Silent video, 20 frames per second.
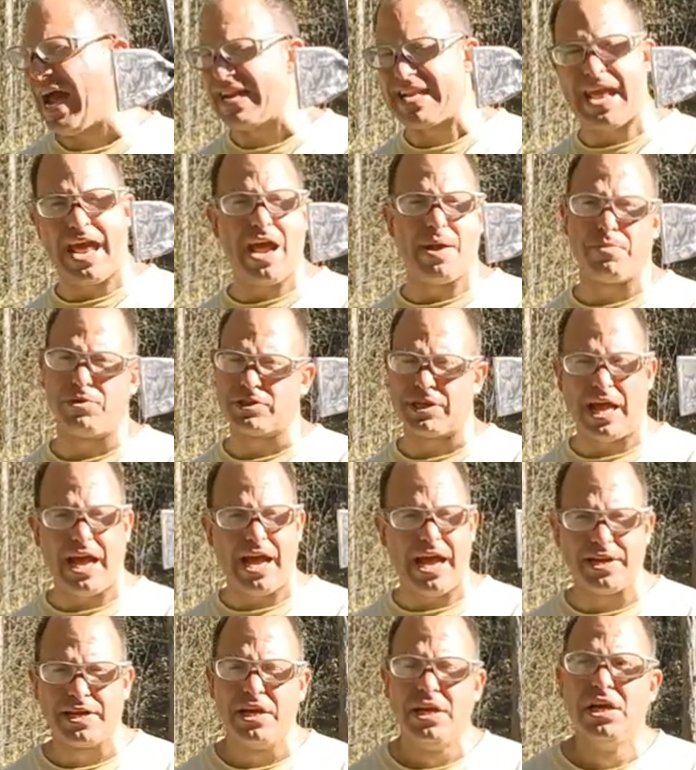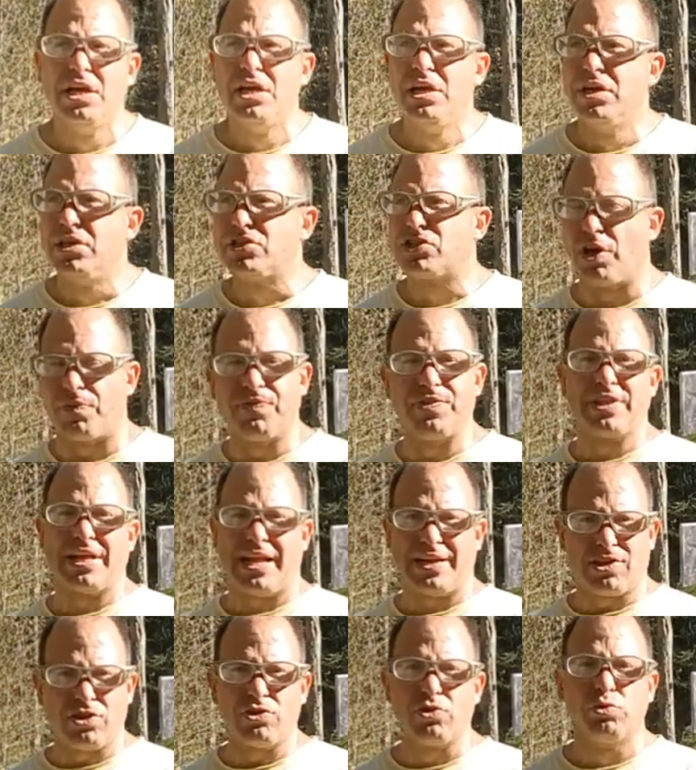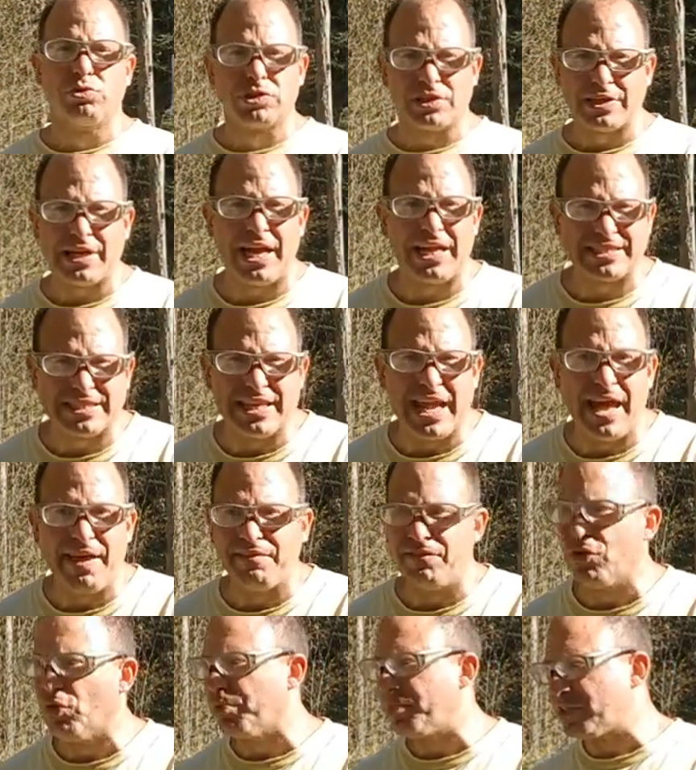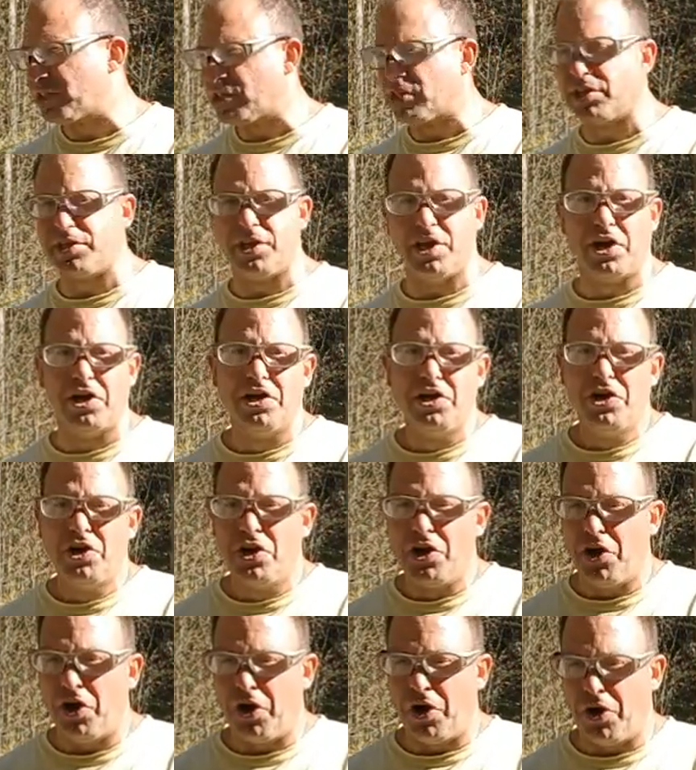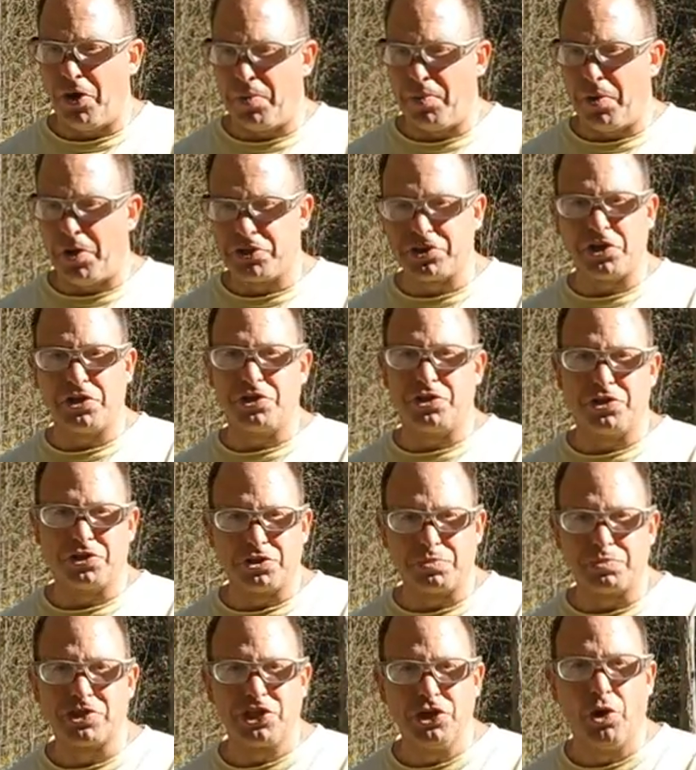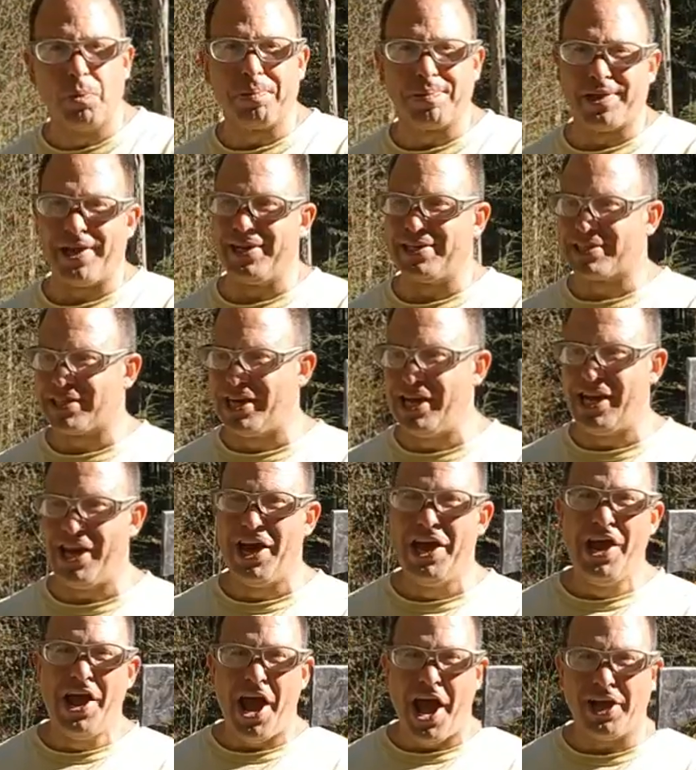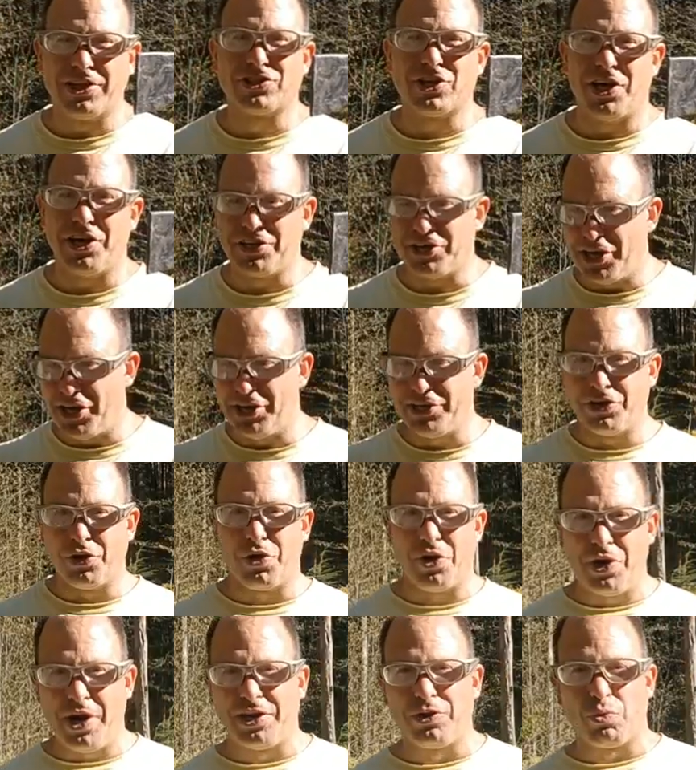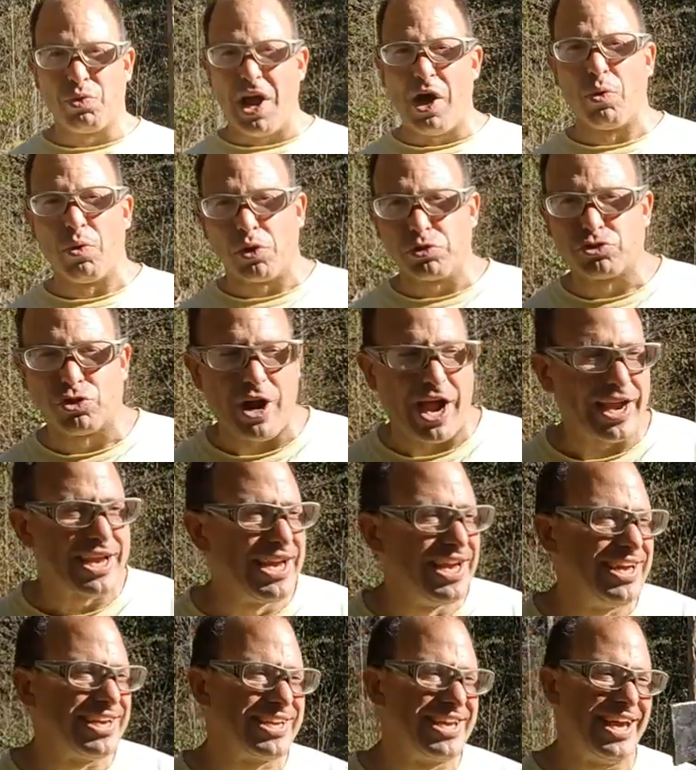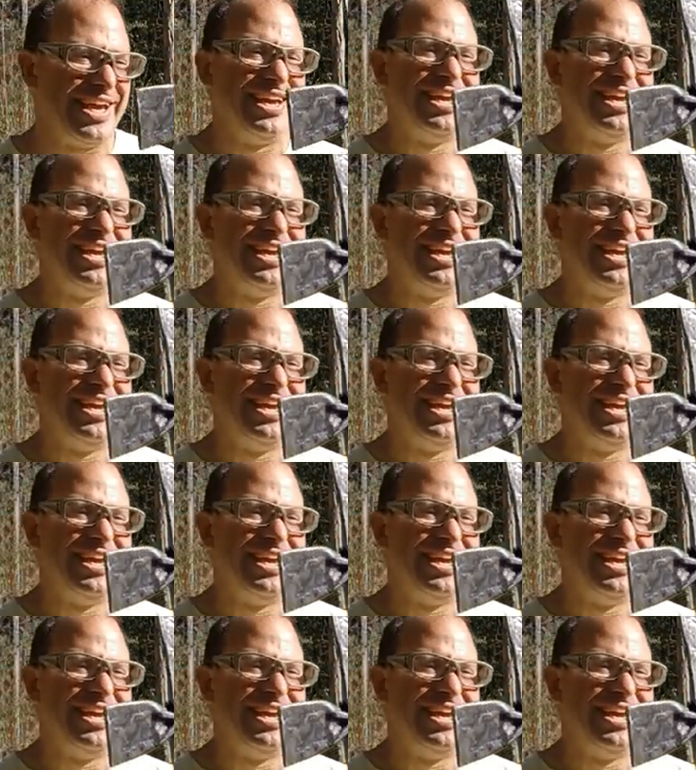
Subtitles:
hammers. I had something that I could use as an anvil, basically, some steel plates and a railroad track. Okay,